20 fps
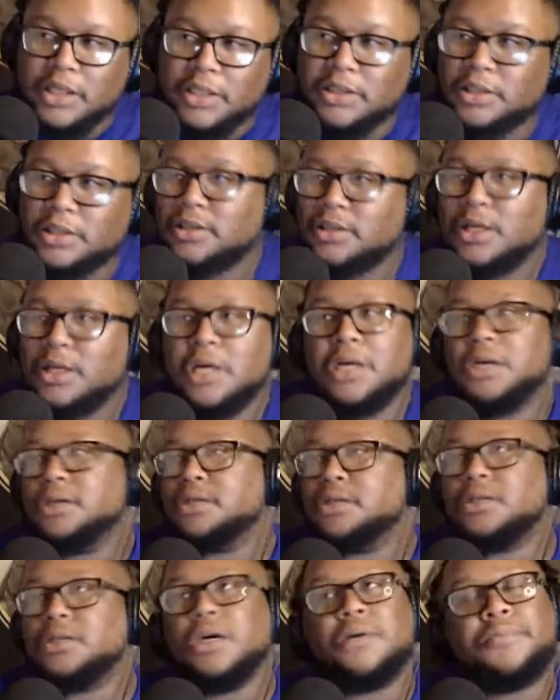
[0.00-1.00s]
It's just
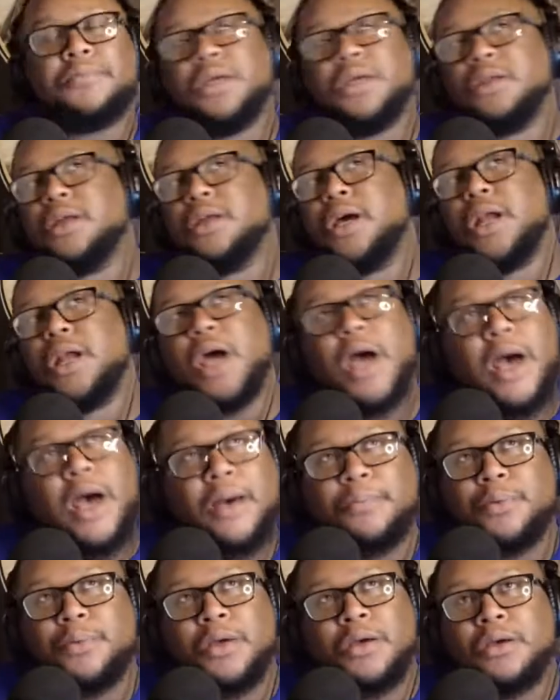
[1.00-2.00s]
something that
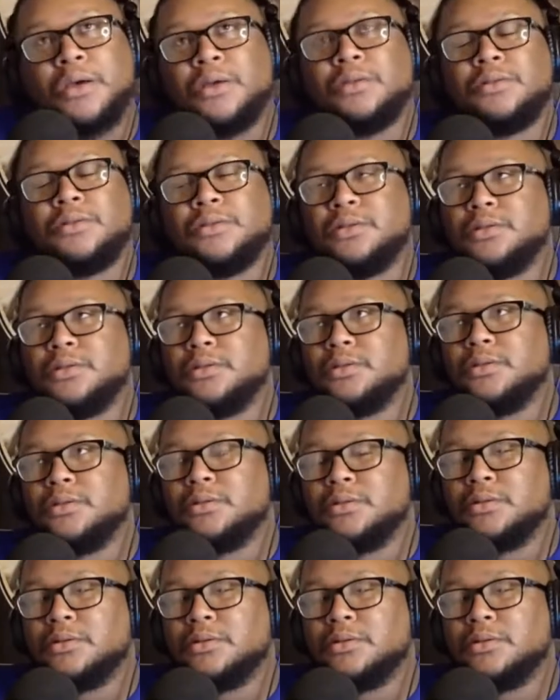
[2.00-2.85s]
happens.